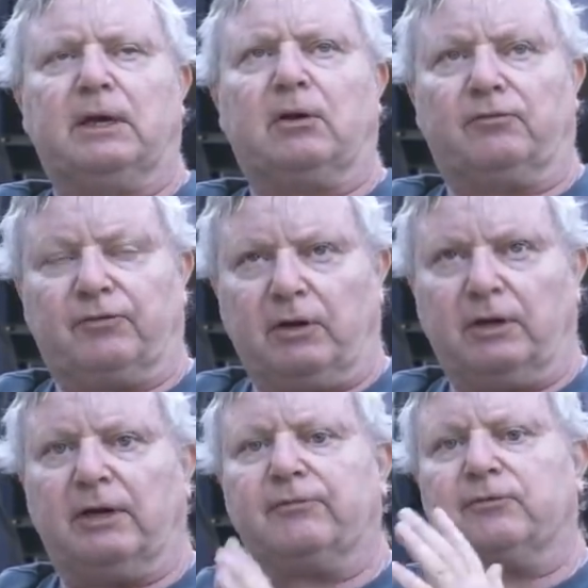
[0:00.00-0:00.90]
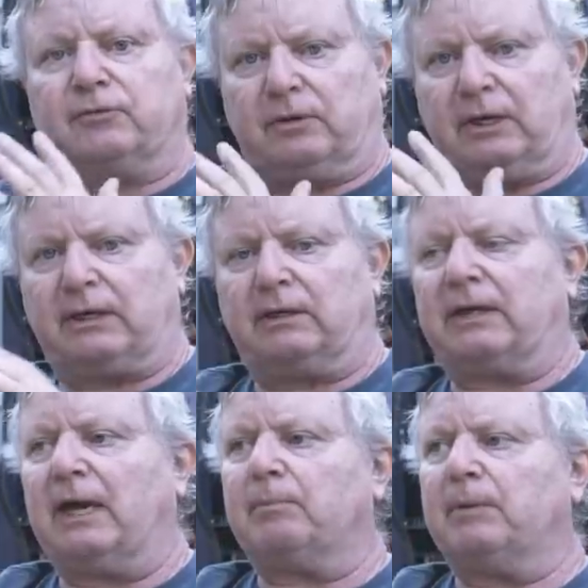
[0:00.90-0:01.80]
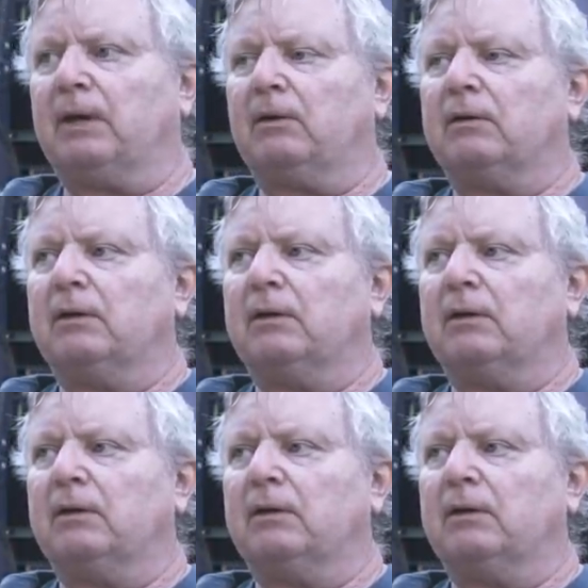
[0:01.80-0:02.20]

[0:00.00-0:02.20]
got far enough, I can camp now.